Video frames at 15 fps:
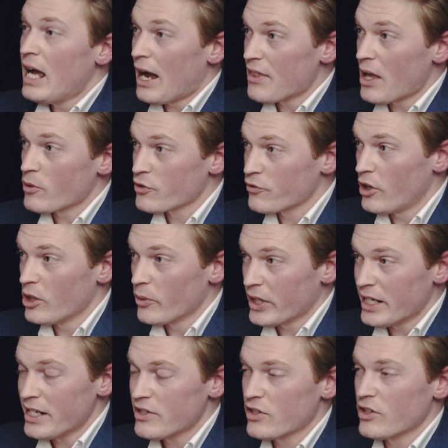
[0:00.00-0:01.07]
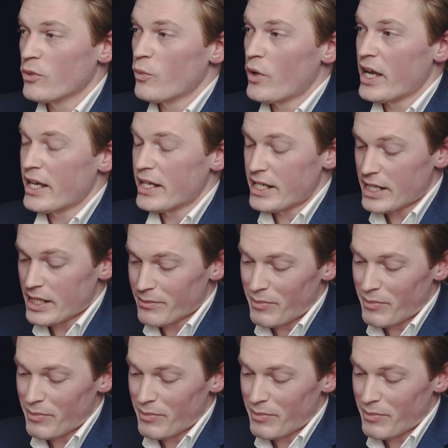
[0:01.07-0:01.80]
and that was following an incident where he